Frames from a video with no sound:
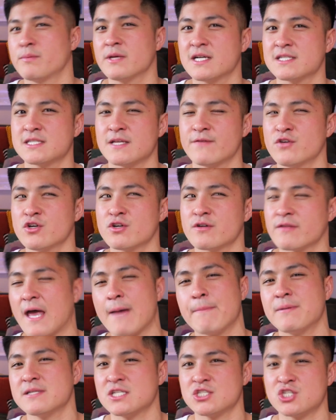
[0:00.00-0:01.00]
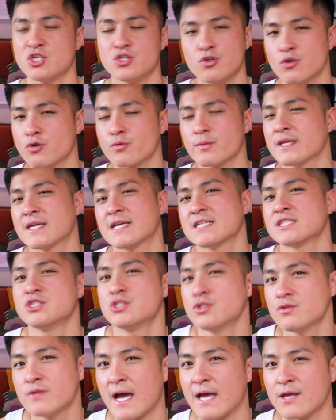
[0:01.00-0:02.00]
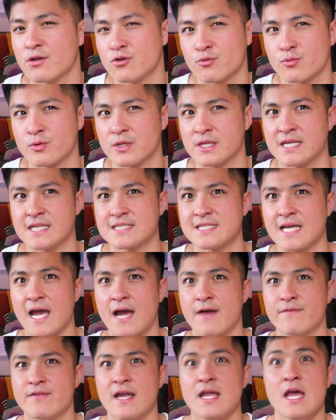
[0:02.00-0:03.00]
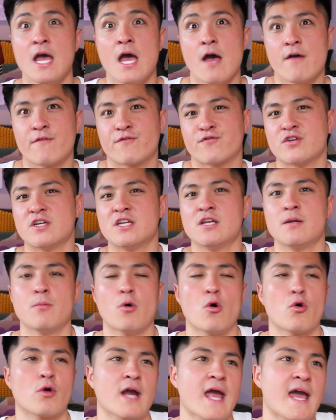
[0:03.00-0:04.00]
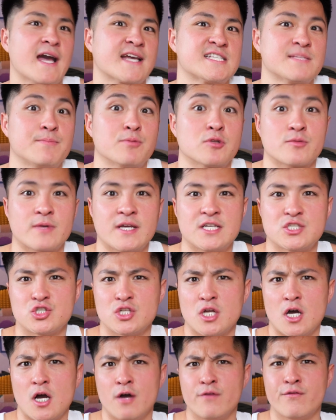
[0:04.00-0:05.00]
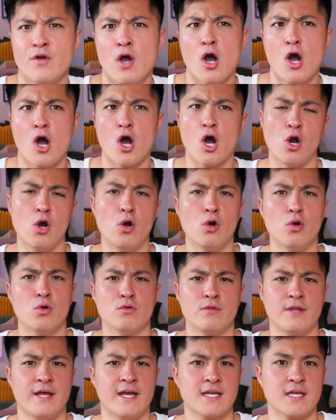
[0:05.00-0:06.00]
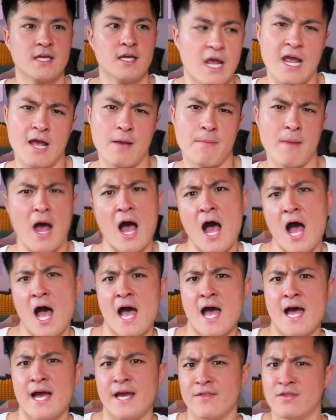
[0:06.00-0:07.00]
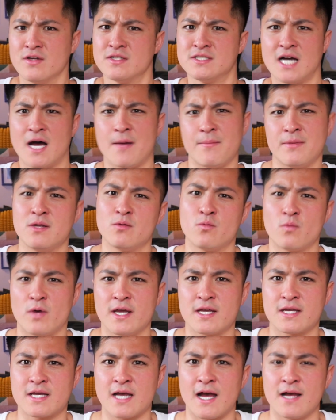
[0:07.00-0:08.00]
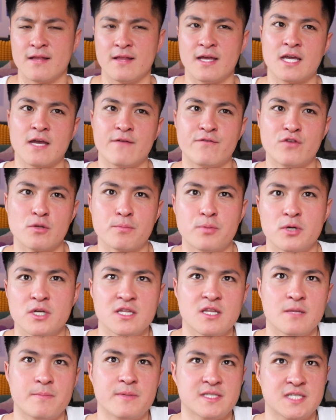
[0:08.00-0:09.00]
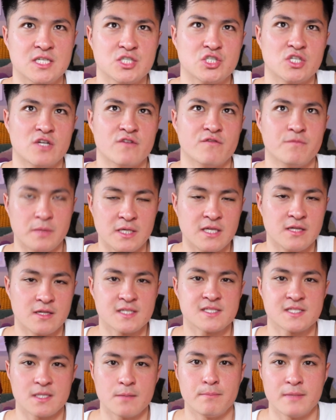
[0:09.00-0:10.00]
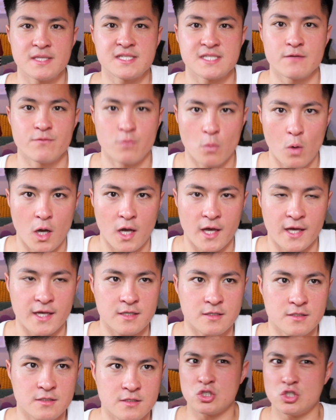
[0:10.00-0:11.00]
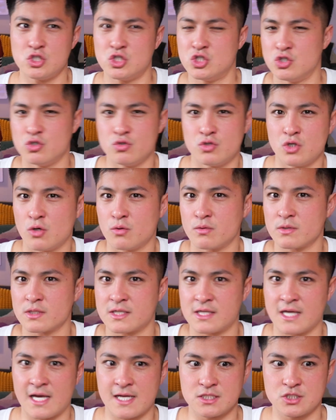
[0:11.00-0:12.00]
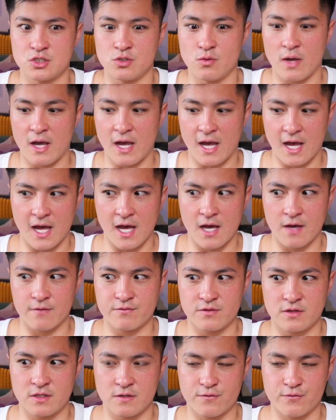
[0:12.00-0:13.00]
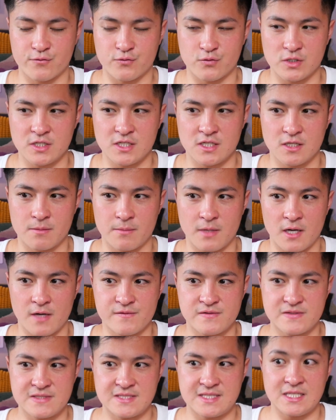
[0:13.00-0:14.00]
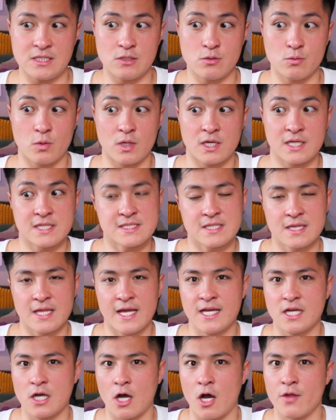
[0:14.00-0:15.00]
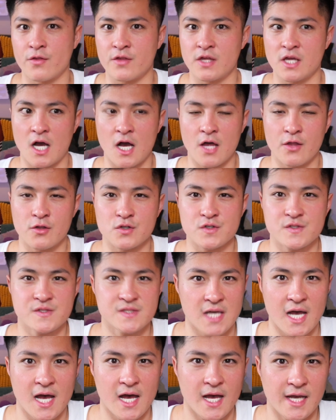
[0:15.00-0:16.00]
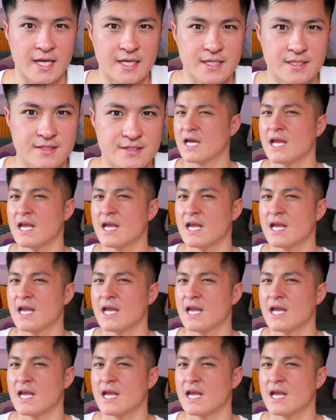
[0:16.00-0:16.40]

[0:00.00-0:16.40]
Because if you're in that position, you don't really get to do that. You don't really get to have that freedom or exploration of, oh, like, am I the dominant white guy? Like, if you're put in the position of being the submissive one, you don't get to have the freedom of seeing what it's like on the other side.